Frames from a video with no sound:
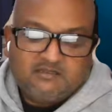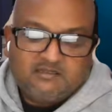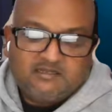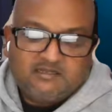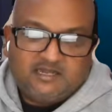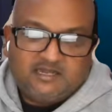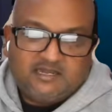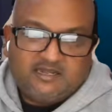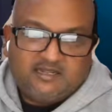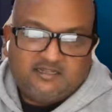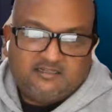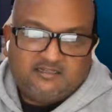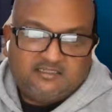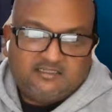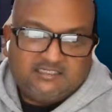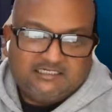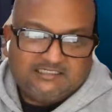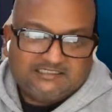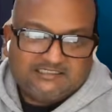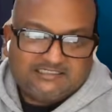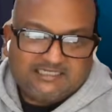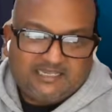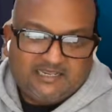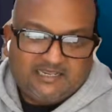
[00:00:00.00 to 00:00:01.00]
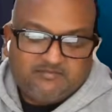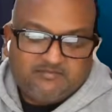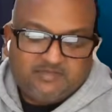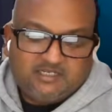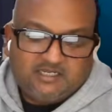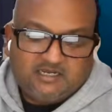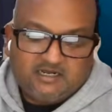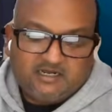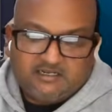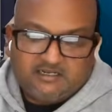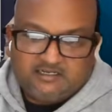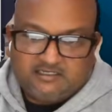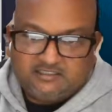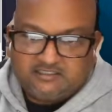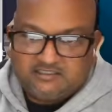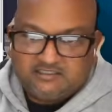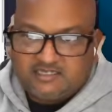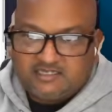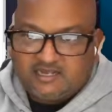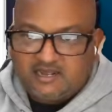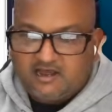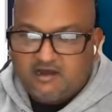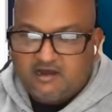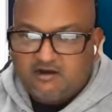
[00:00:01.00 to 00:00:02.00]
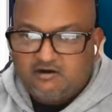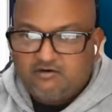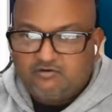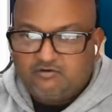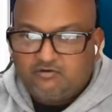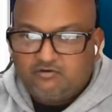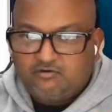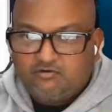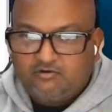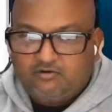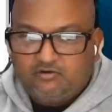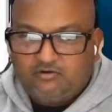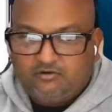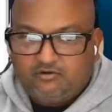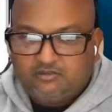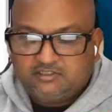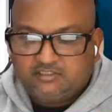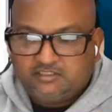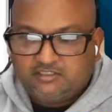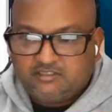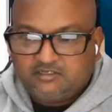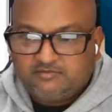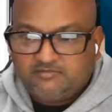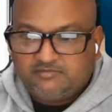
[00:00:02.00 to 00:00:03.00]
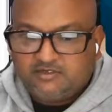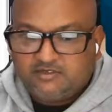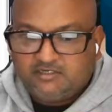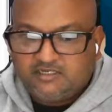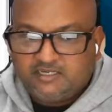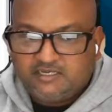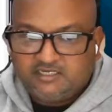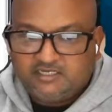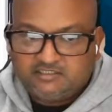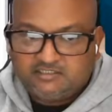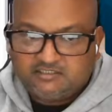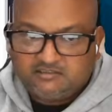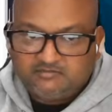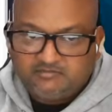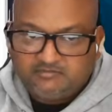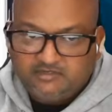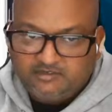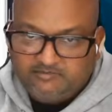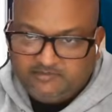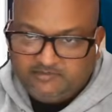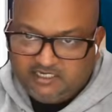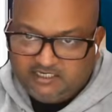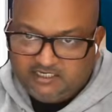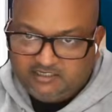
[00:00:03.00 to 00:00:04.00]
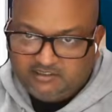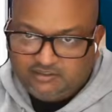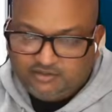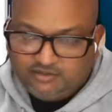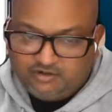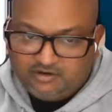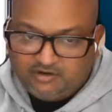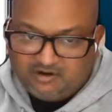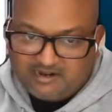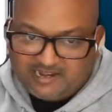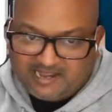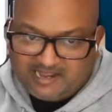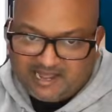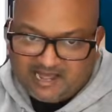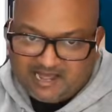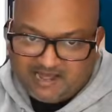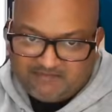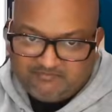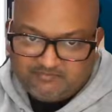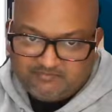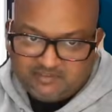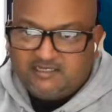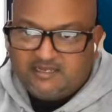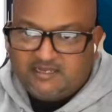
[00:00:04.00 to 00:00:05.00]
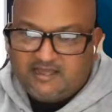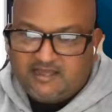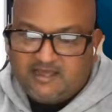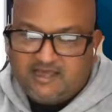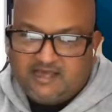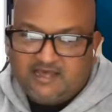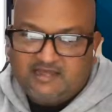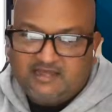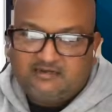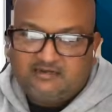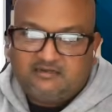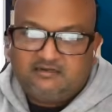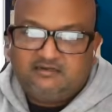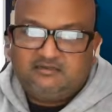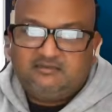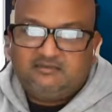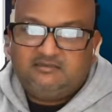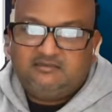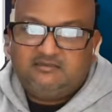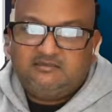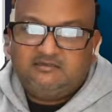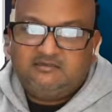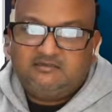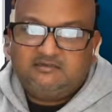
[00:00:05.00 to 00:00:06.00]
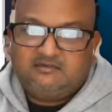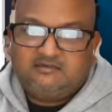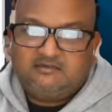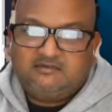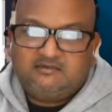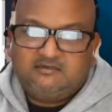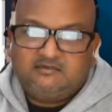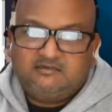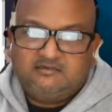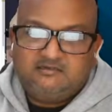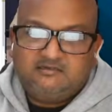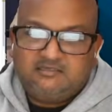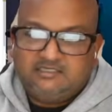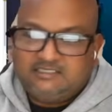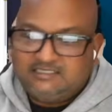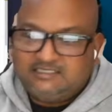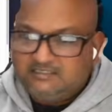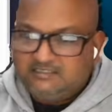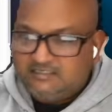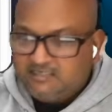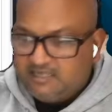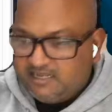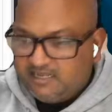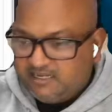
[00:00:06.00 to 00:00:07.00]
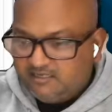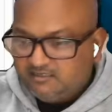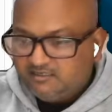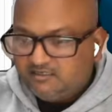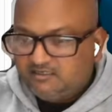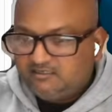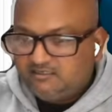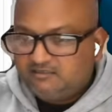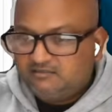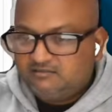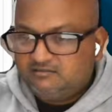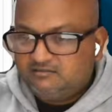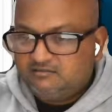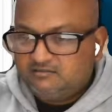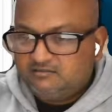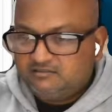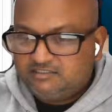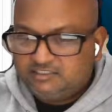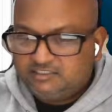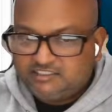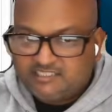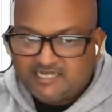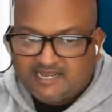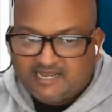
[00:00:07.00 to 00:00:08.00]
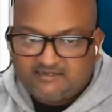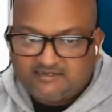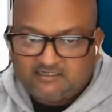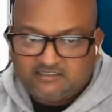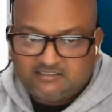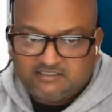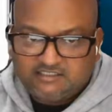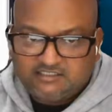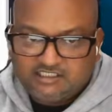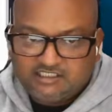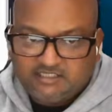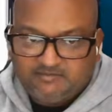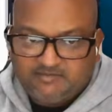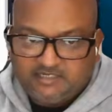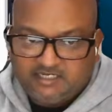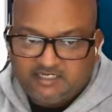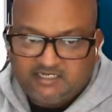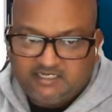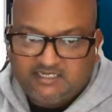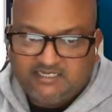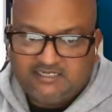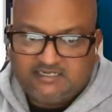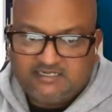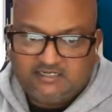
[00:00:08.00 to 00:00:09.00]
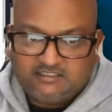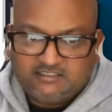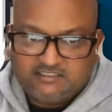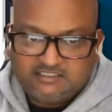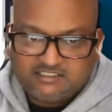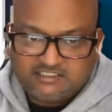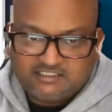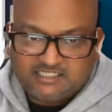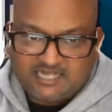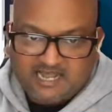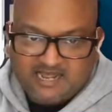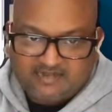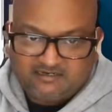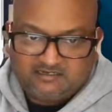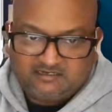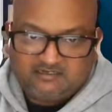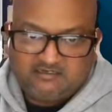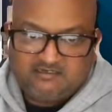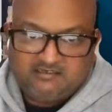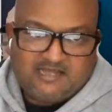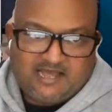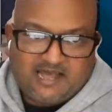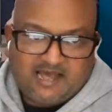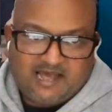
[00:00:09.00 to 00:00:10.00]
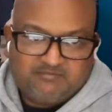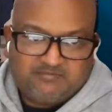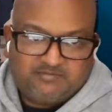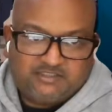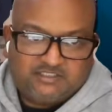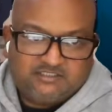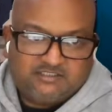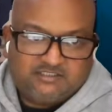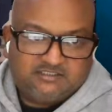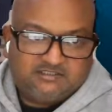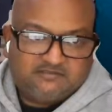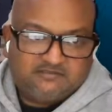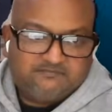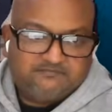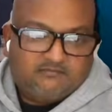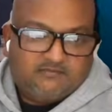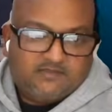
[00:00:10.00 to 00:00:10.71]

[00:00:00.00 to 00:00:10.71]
And this API is how all the communication between your app and the containing chat GPT chat happens.